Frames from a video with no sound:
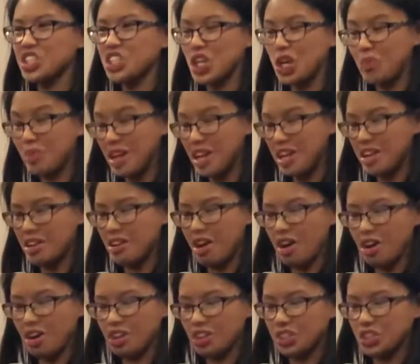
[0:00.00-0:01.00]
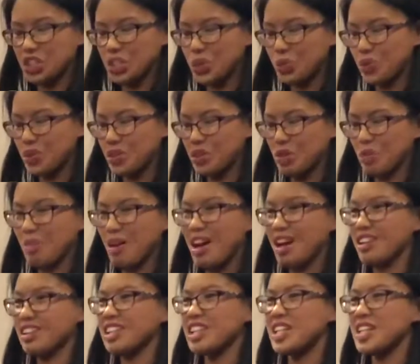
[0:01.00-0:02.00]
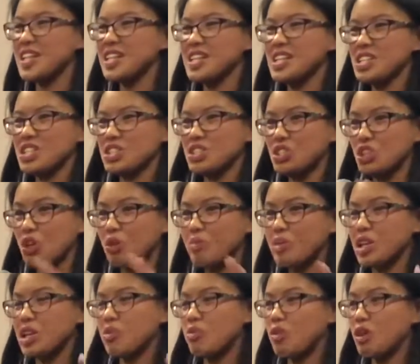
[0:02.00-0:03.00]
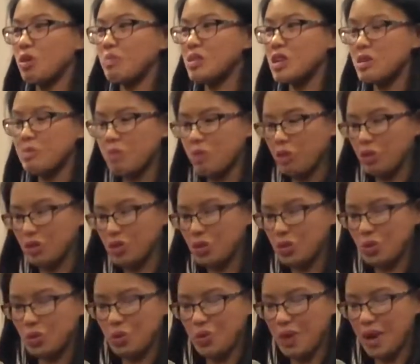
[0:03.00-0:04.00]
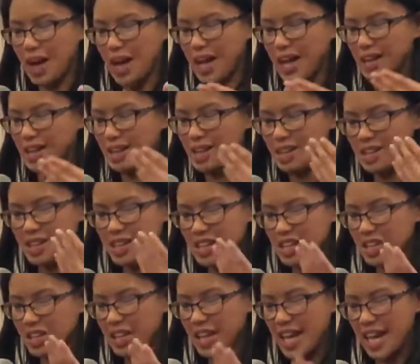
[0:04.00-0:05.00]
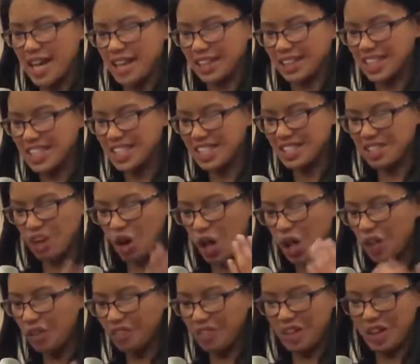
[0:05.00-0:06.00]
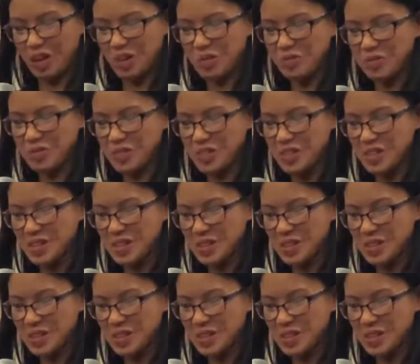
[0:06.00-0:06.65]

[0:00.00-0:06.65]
Charmaine, Uncle Derwin, Umali. So many more people who I can't list all of them.